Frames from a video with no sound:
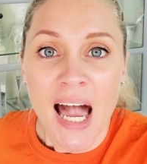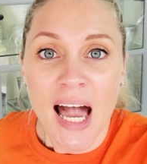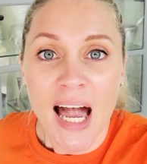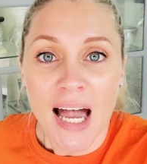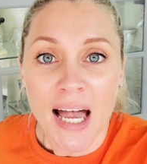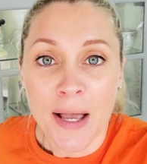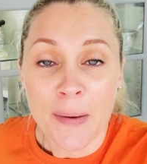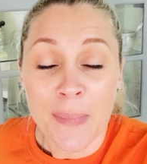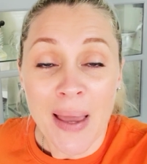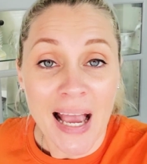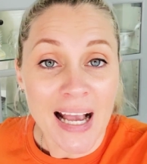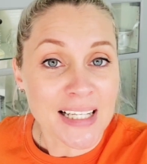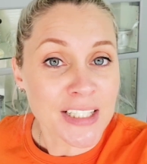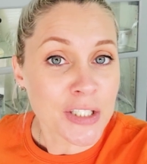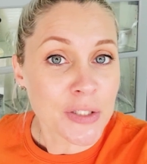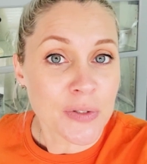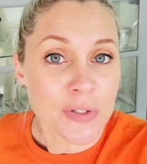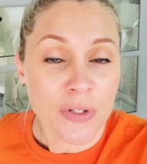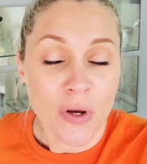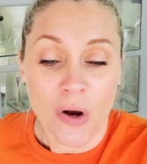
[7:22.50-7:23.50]

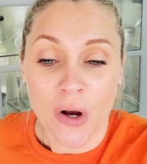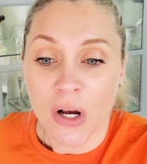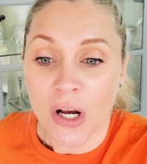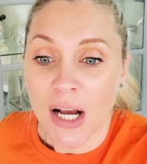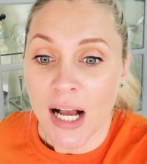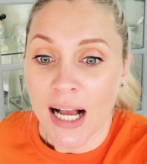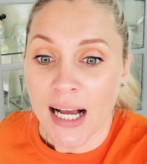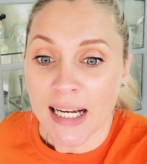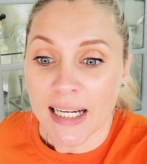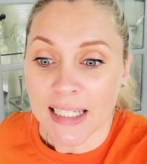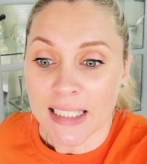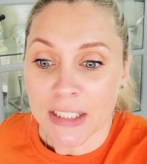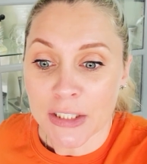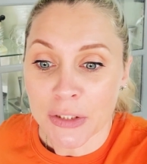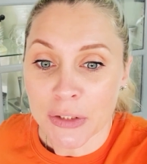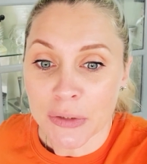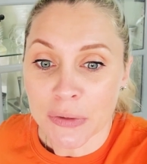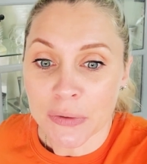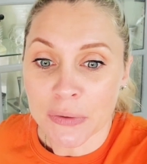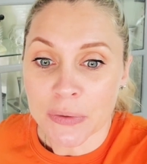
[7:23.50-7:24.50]
As you saw, I
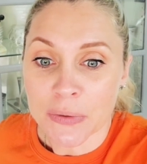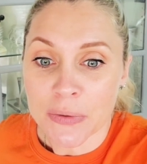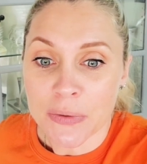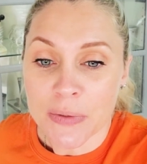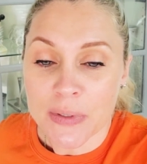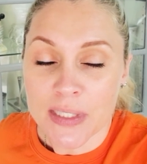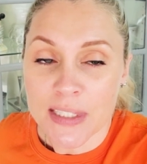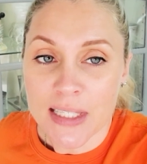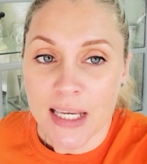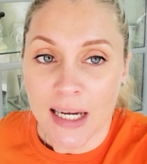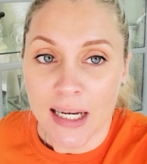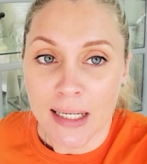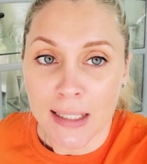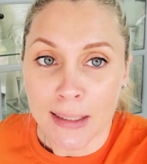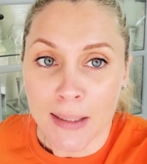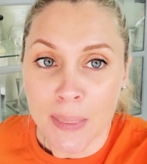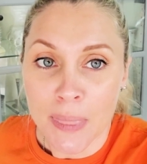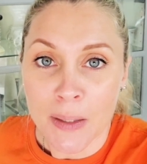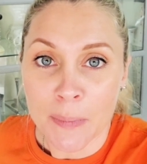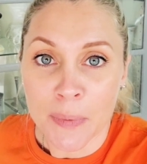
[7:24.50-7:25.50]
use
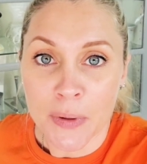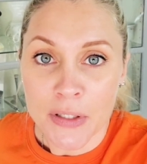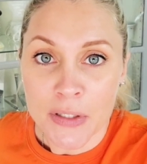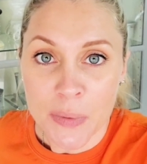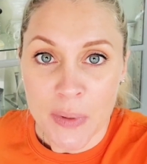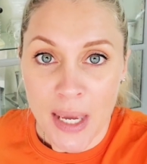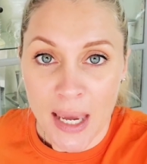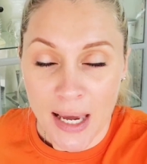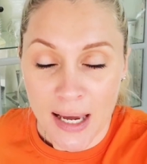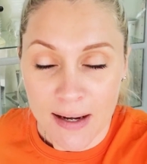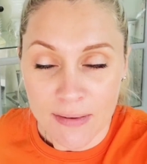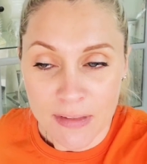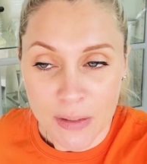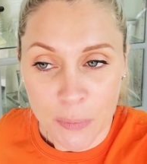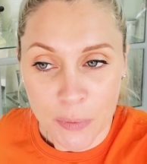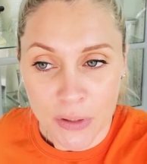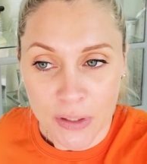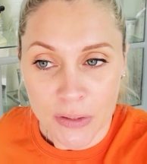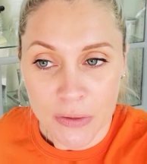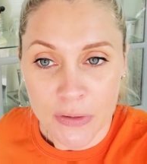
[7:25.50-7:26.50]
the books we have that
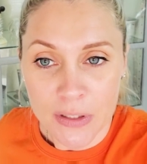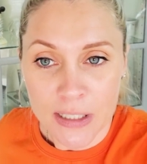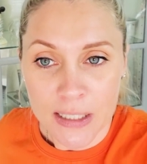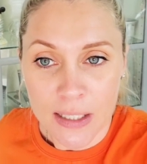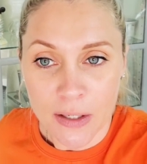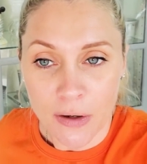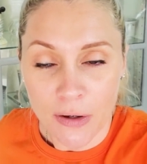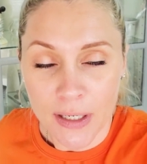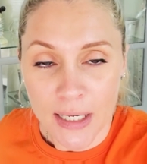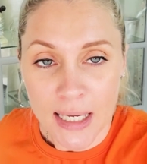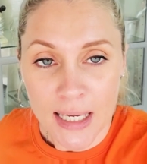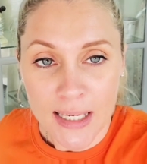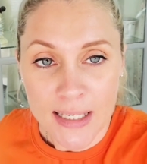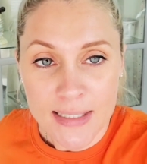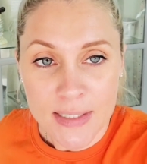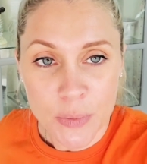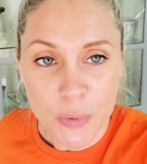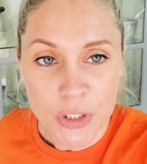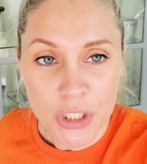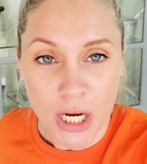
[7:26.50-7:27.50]
were included in our
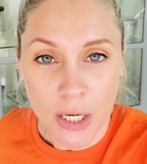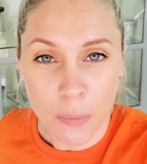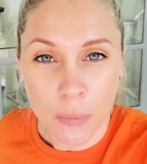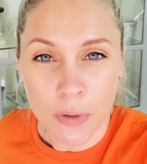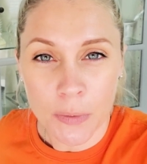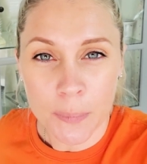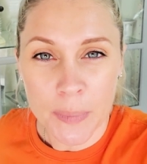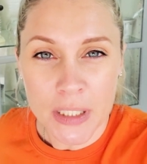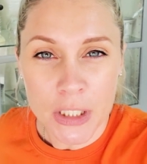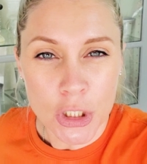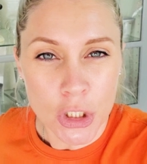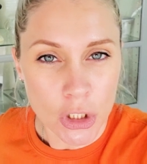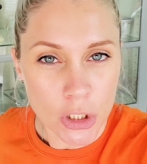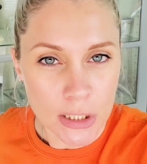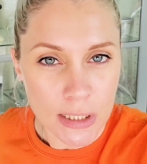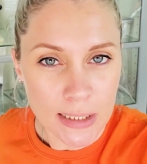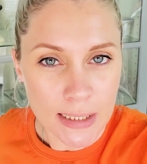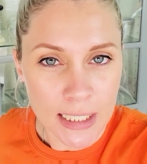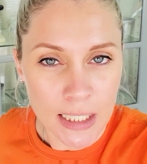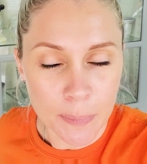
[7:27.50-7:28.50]
kits, which I will be sure
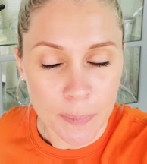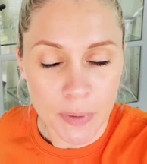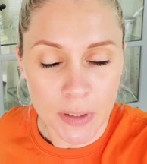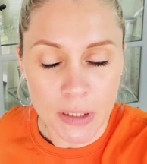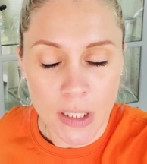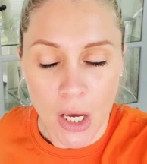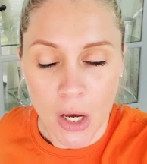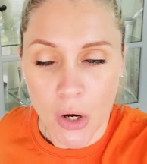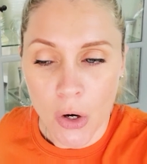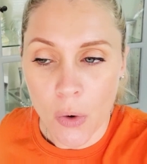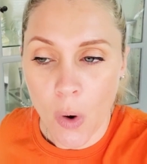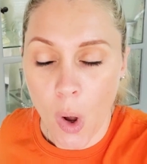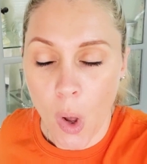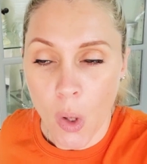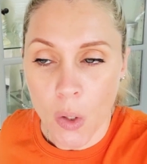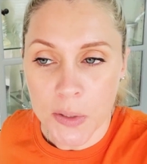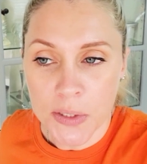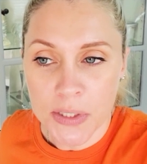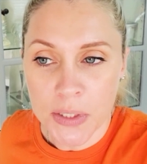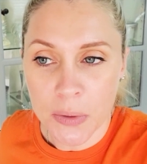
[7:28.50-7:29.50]
to link below.
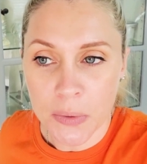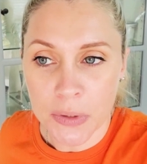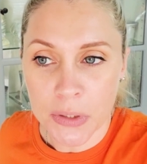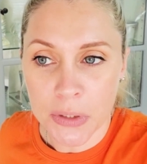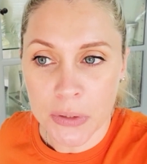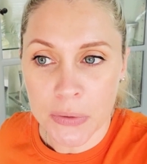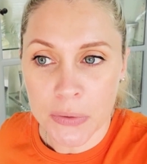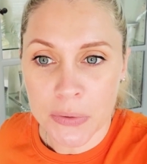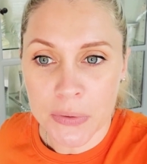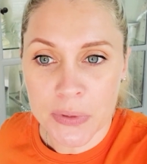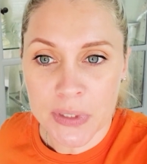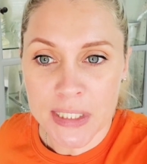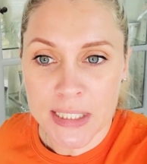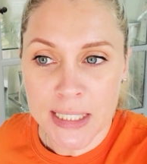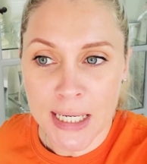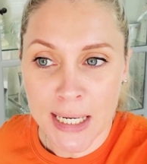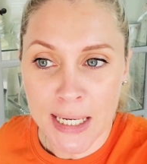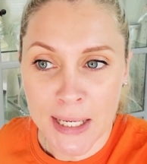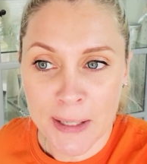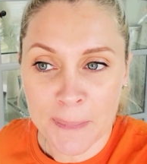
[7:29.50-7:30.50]
Also
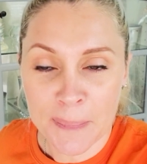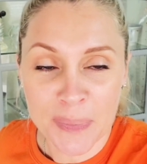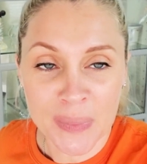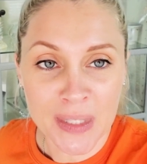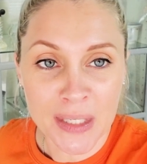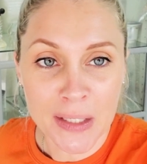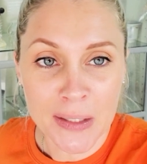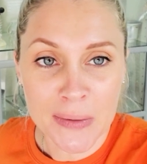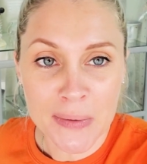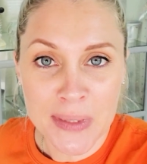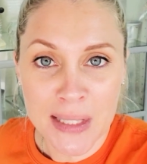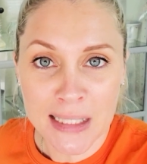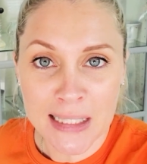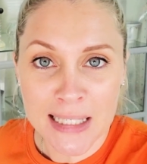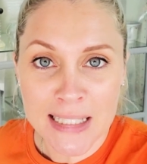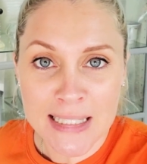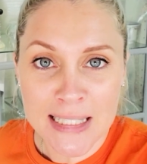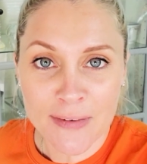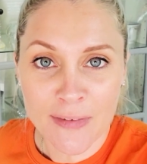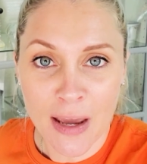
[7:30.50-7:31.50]
used, you know, the
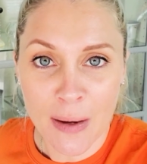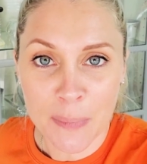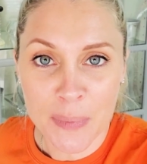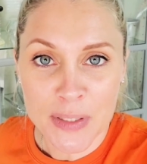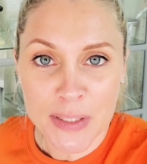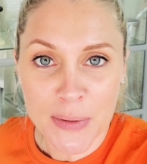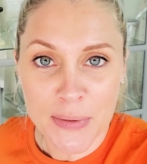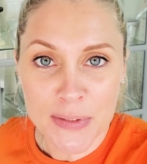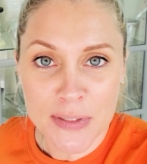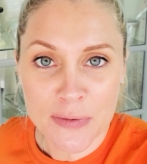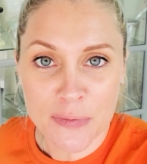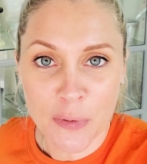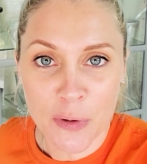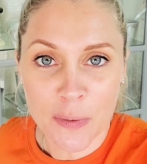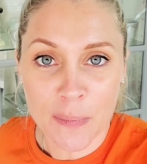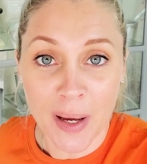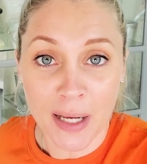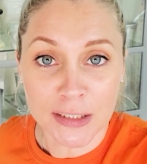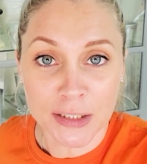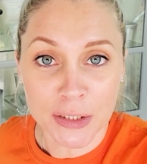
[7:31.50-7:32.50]
list of episodes
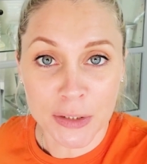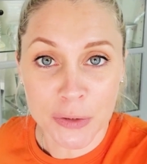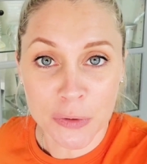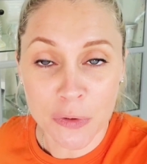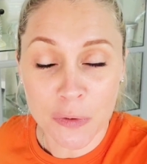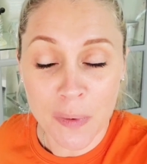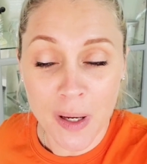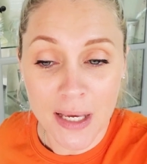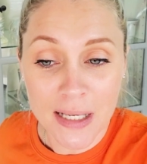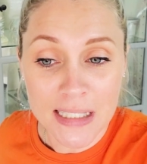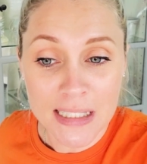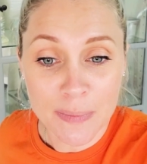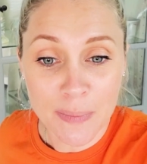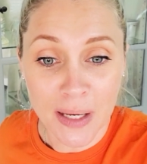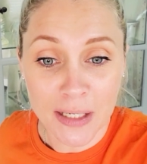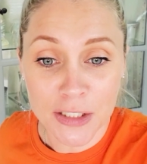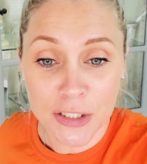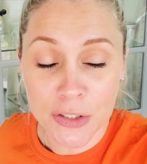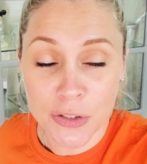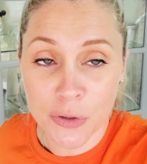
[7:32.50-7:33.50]
for Magic School Bus
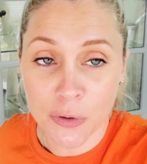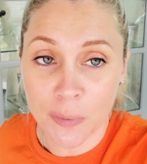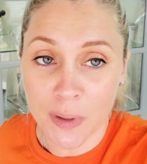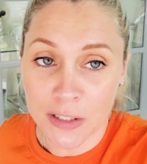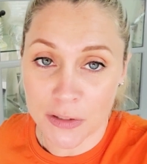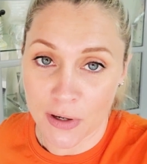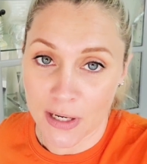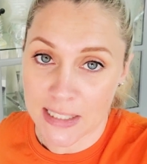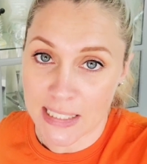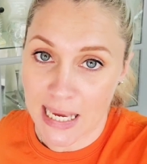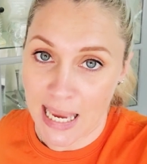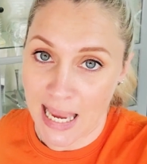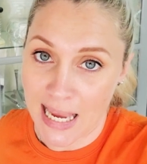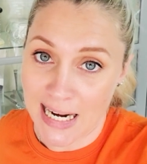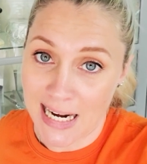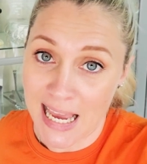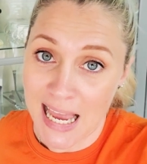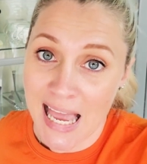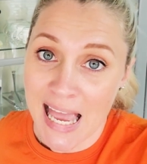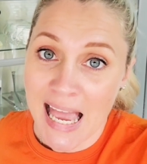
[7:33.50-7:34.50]
Rides
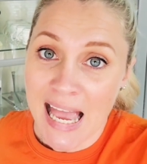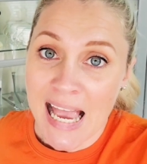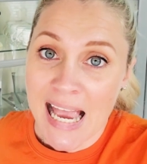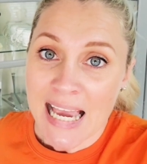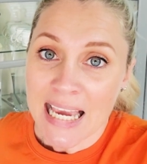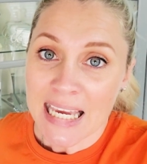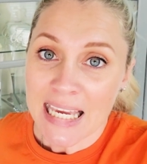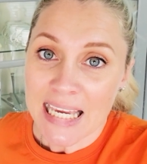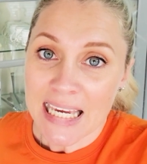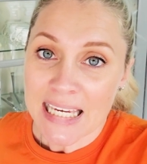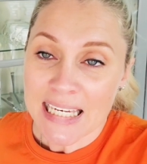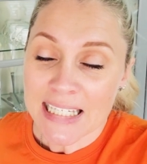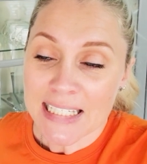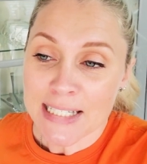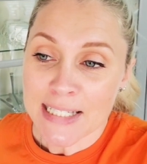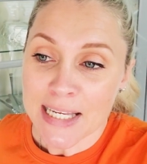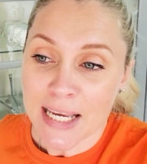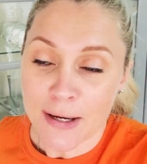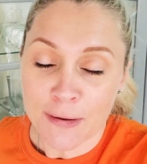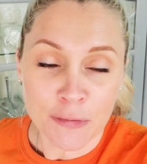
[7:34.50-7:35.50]
Again,
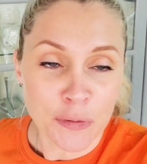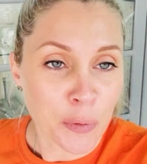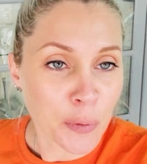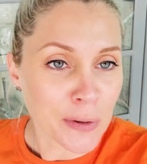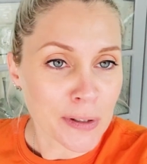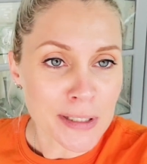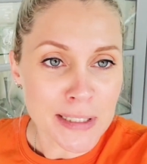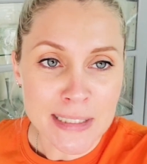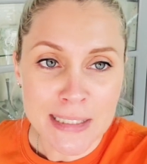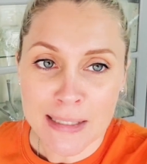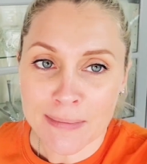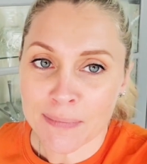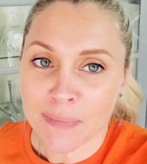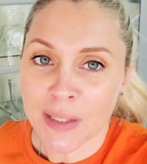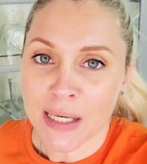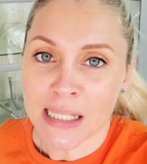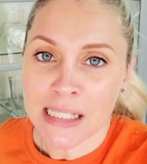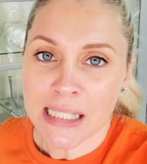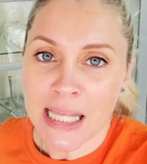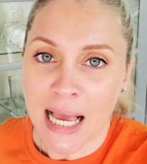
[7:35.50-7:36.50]
and of course,
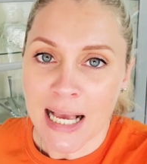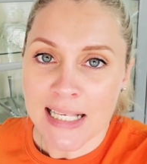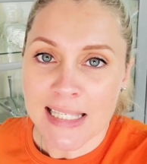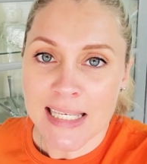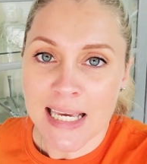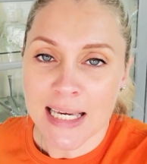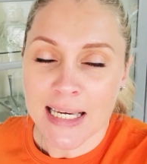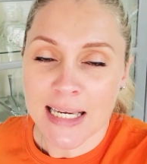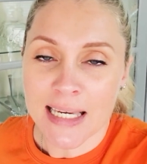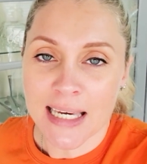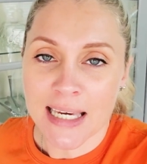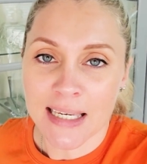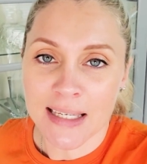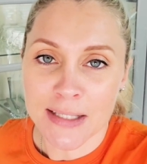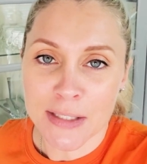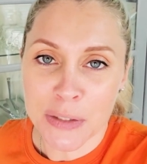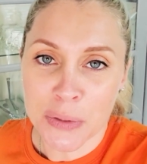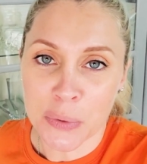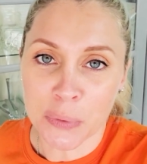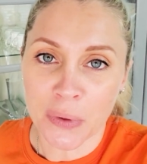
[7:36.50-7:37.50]
classic
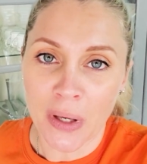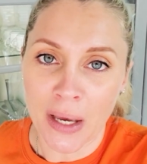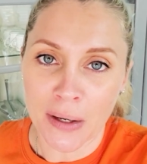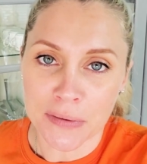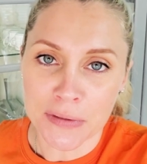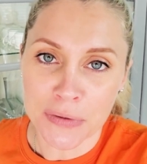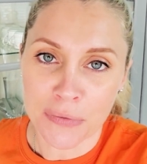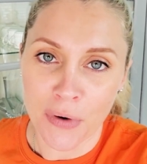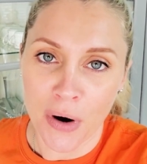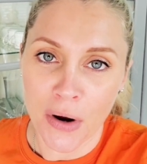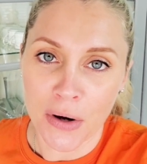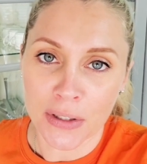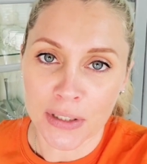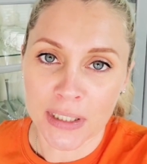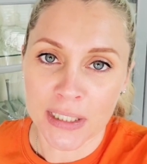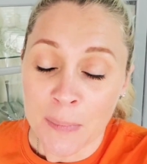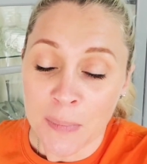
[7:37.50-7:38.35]
Schoolhouse Rock.